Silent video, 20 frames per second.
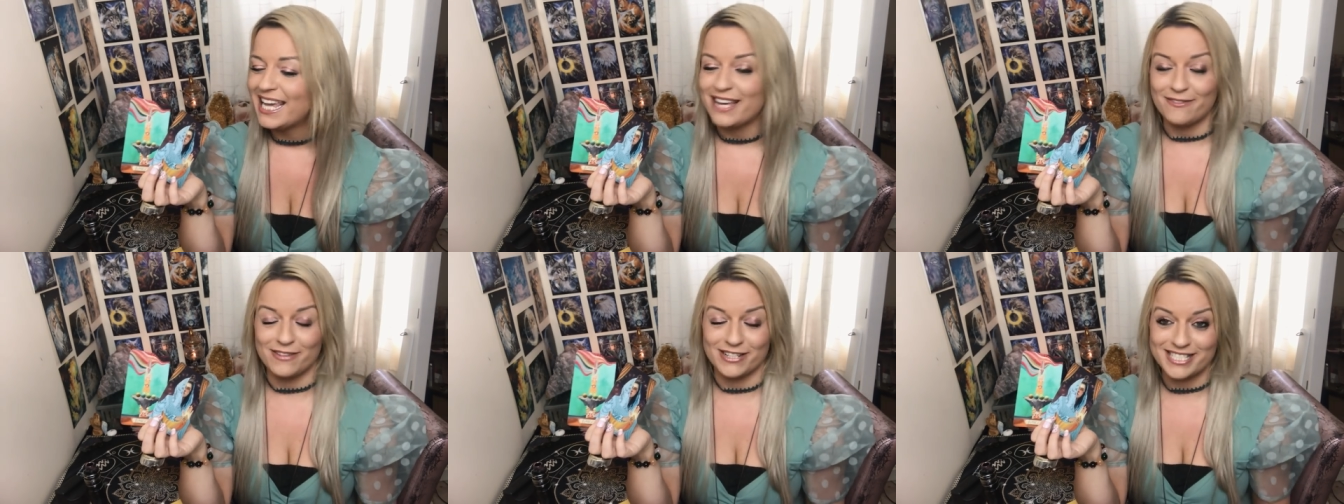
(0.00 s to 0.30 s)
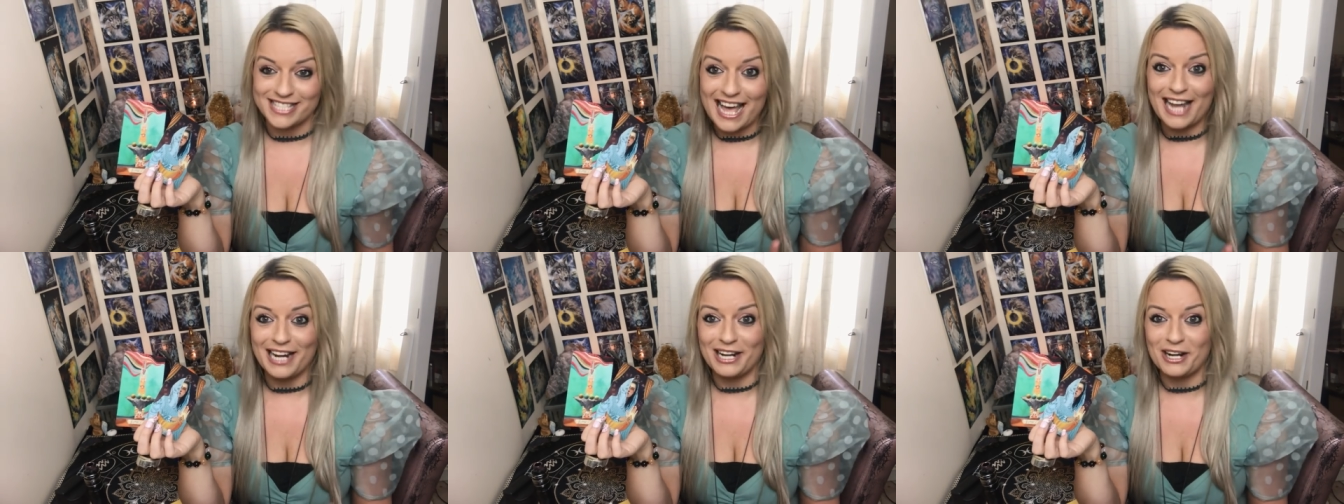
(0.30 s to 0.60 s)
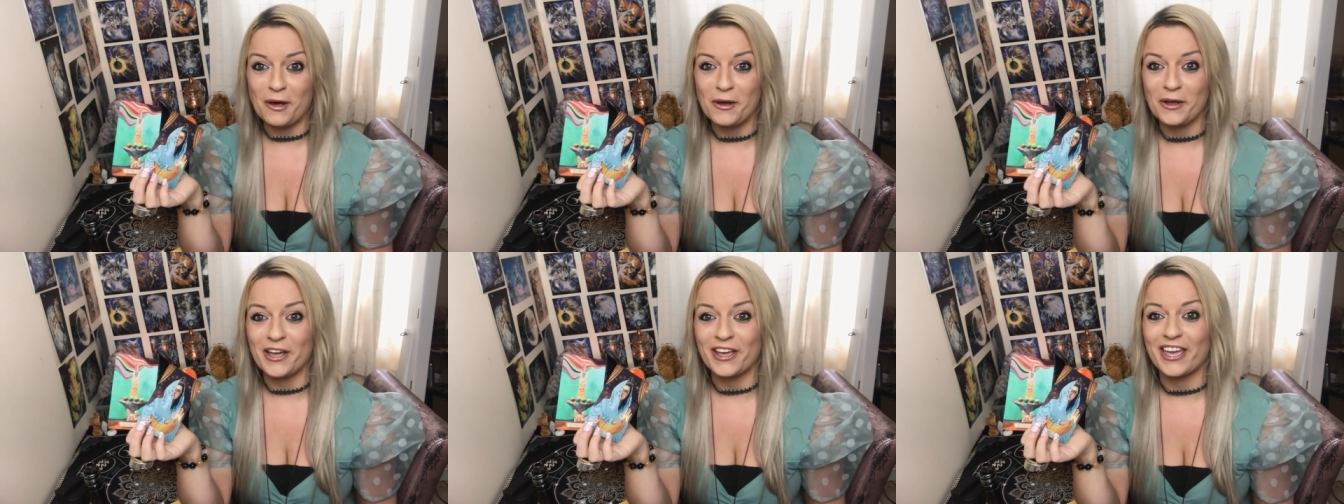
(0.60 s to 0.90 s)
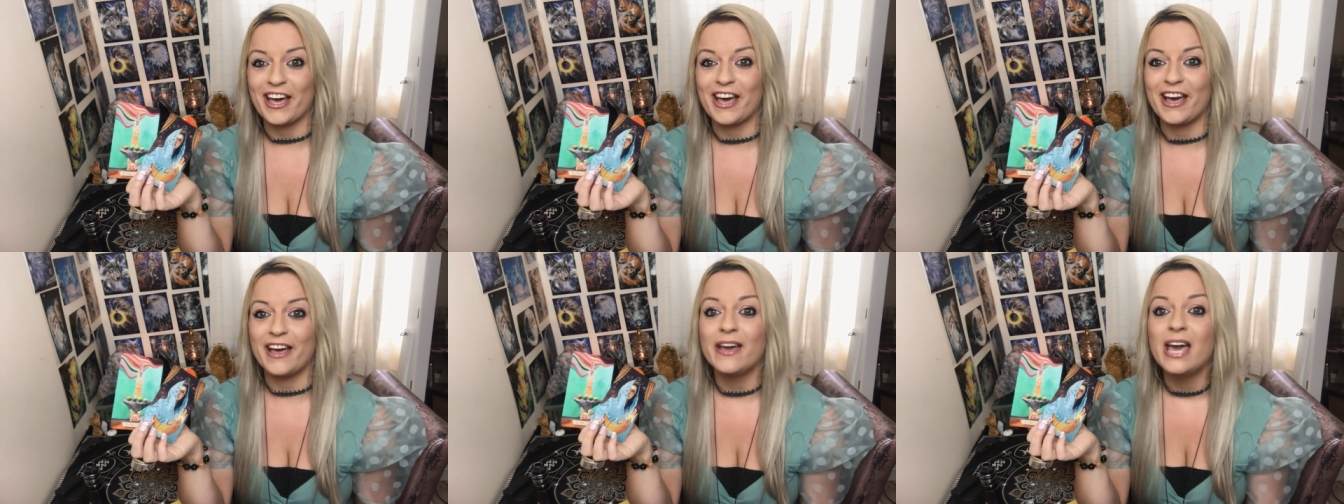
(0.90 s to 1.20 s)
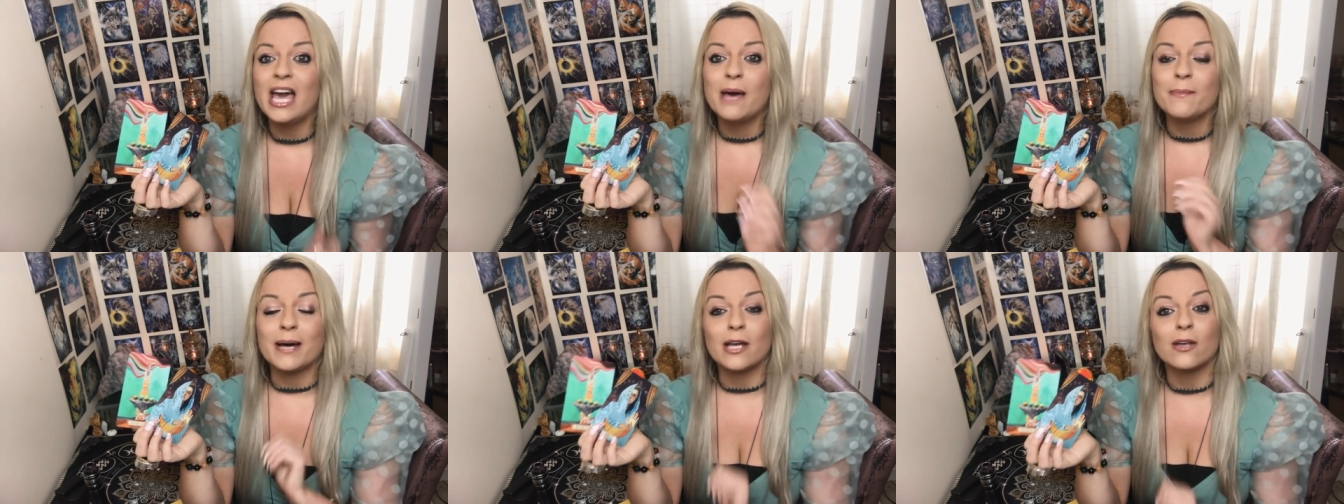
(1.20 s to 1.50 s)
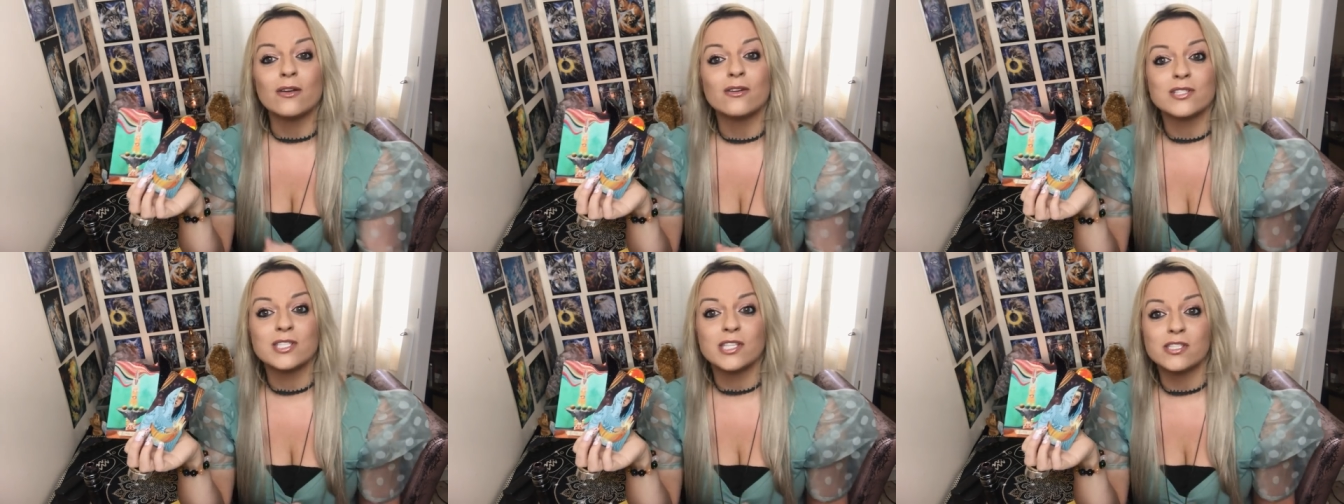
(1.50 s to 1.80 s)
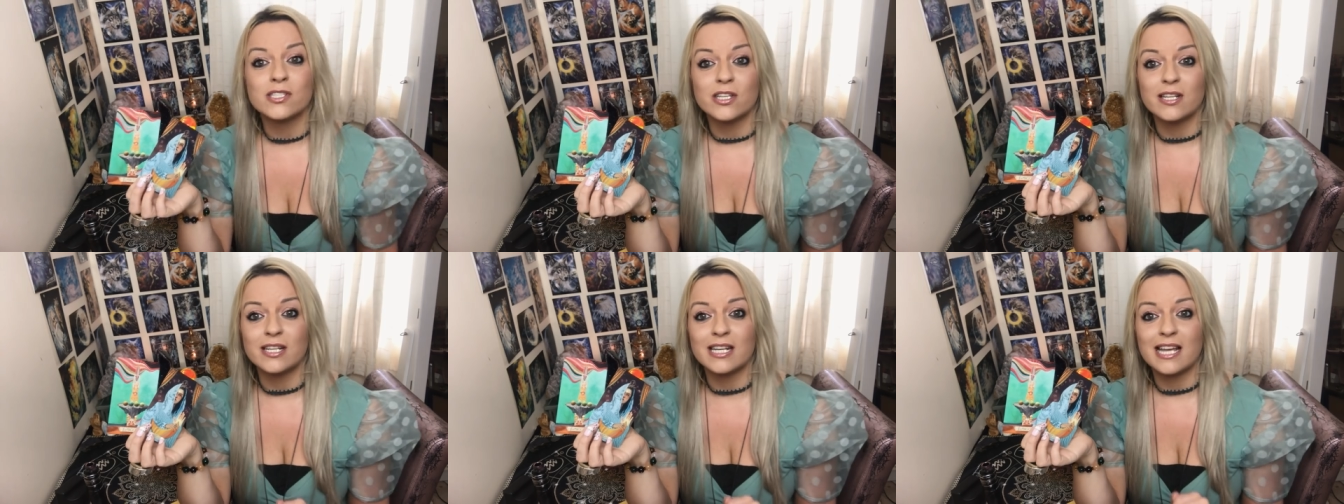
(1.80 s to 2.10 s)
It was that long ago. But I
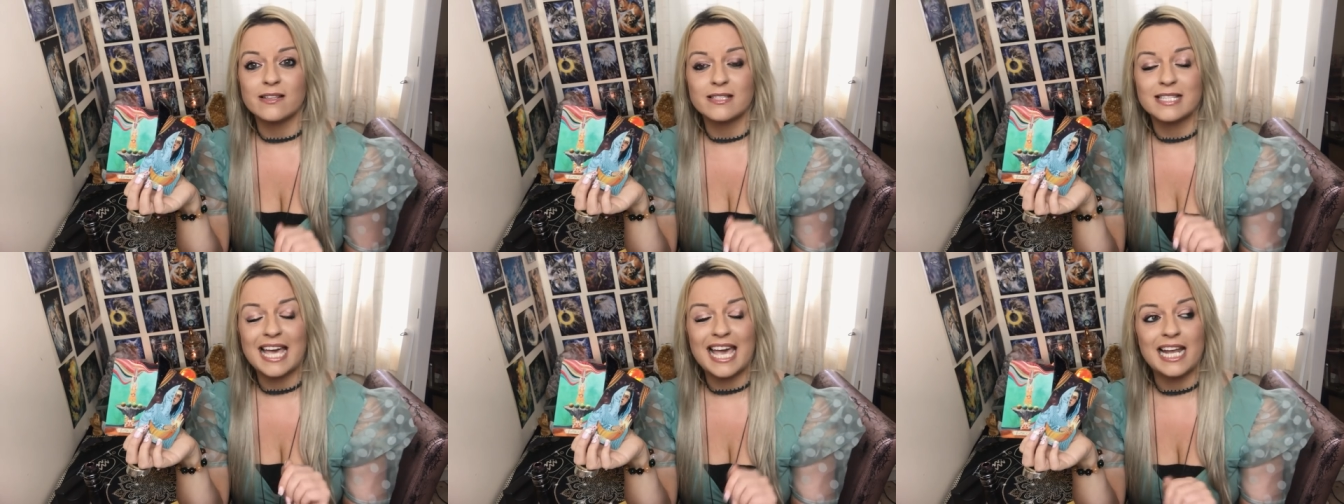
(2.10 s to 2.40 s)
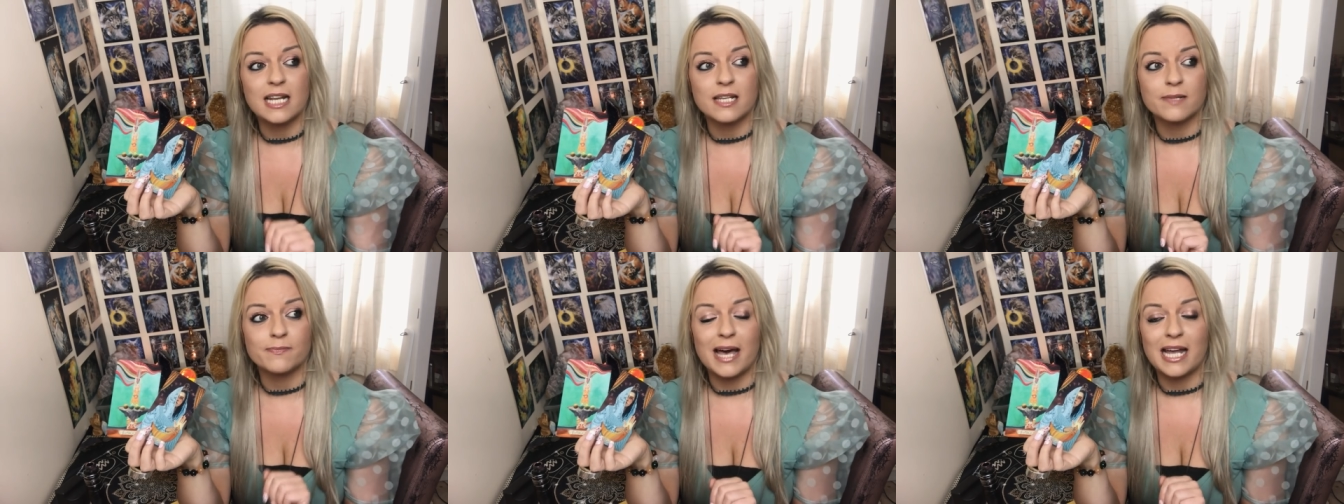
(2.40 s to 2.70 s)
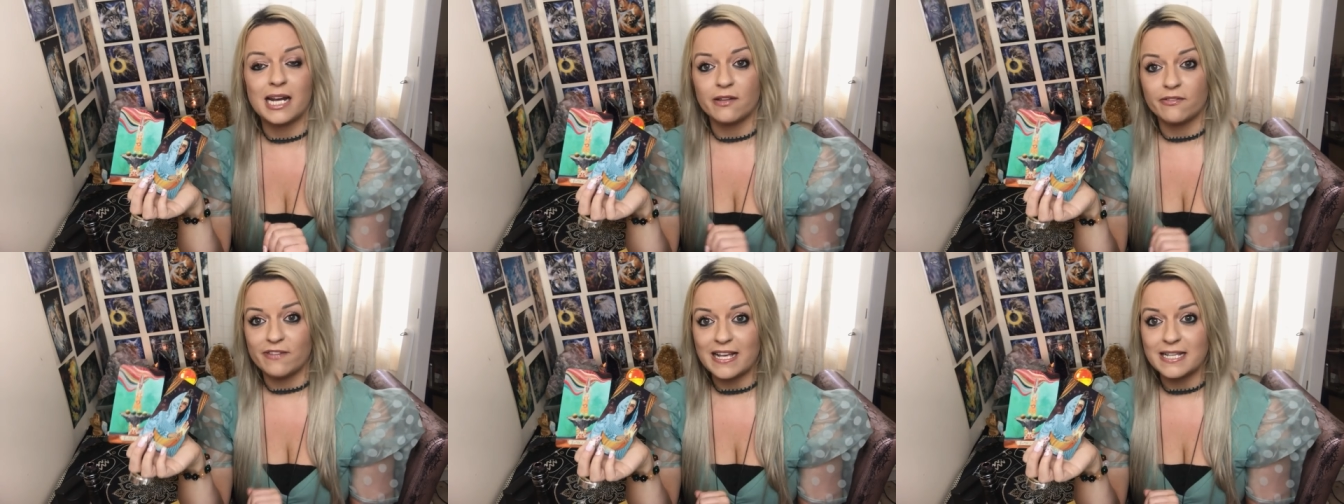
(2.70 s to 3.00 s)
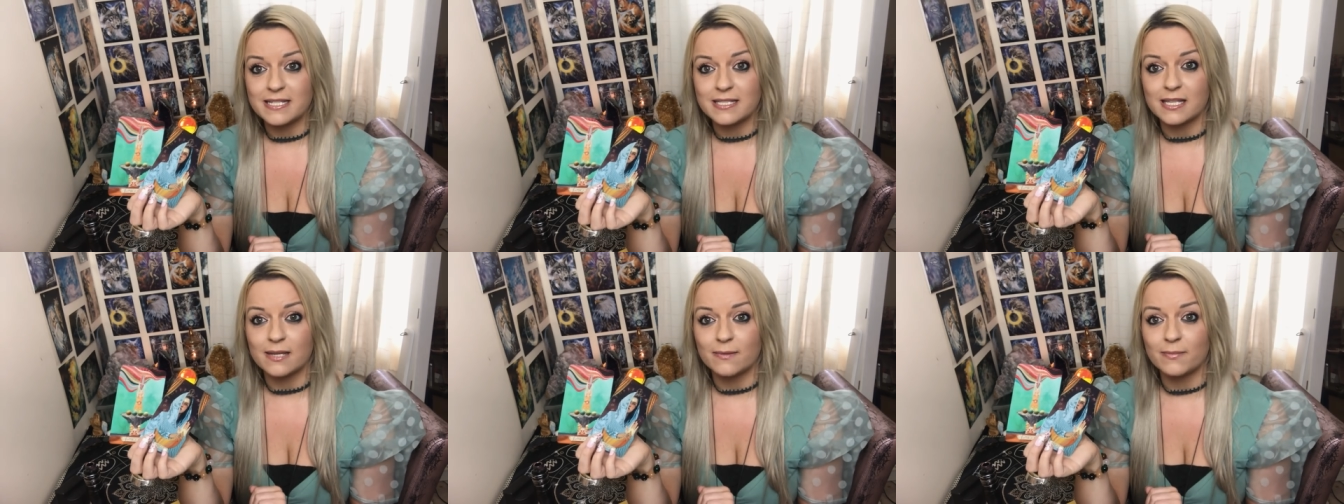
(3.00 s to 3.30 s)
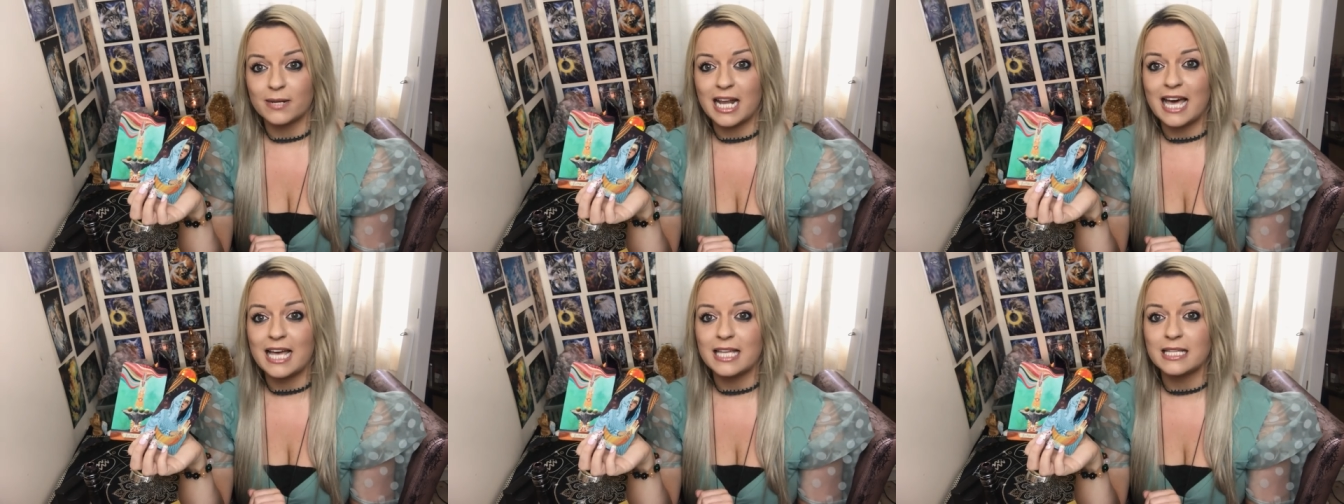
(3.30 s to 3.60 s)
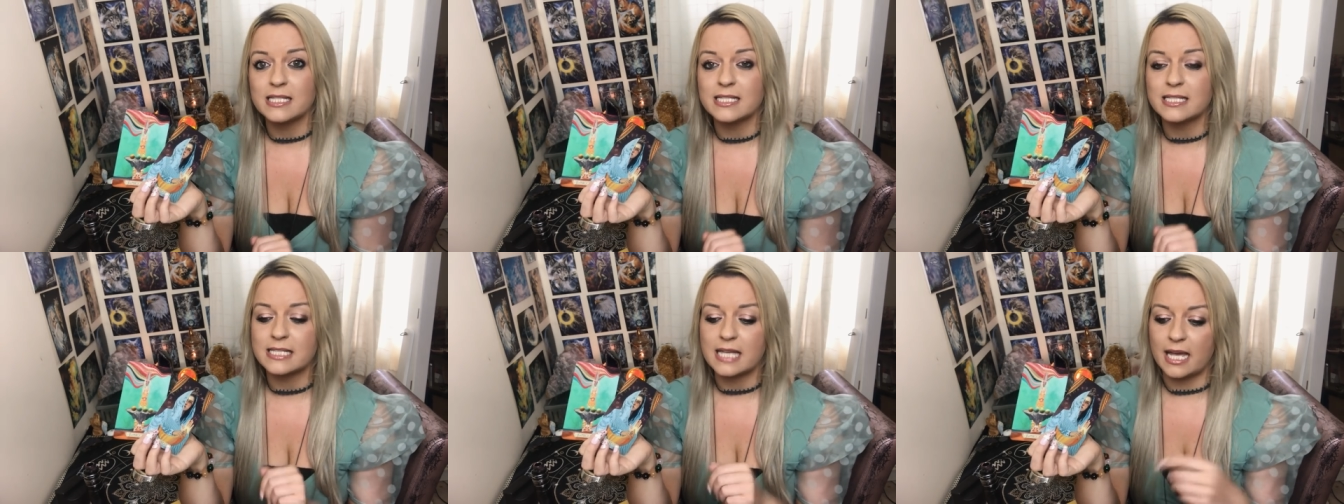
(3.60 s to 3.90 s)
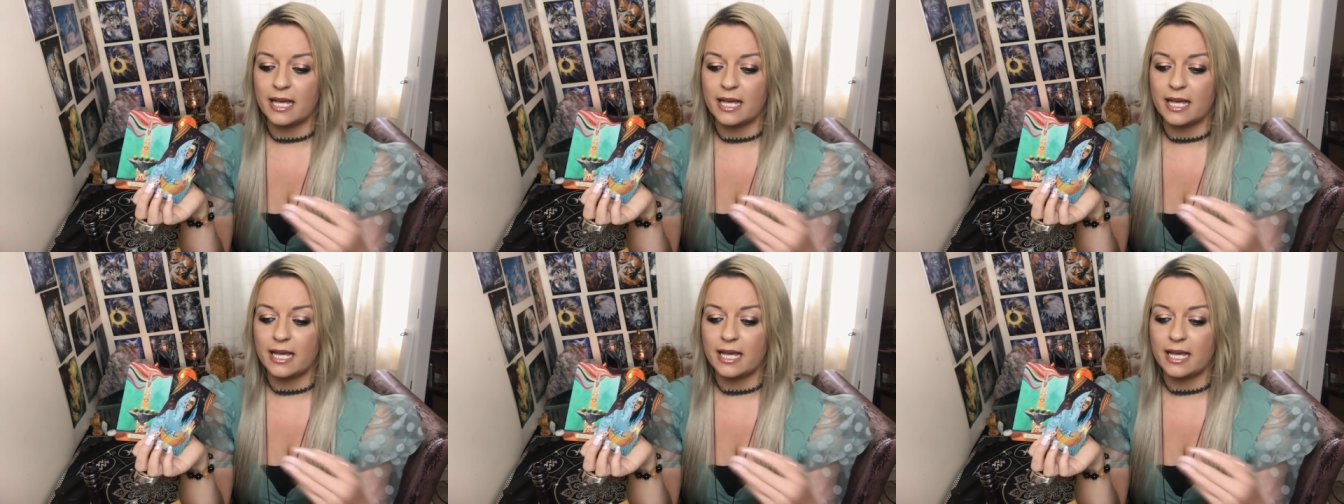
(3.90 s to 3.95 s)
also do now tailored manifesting plans.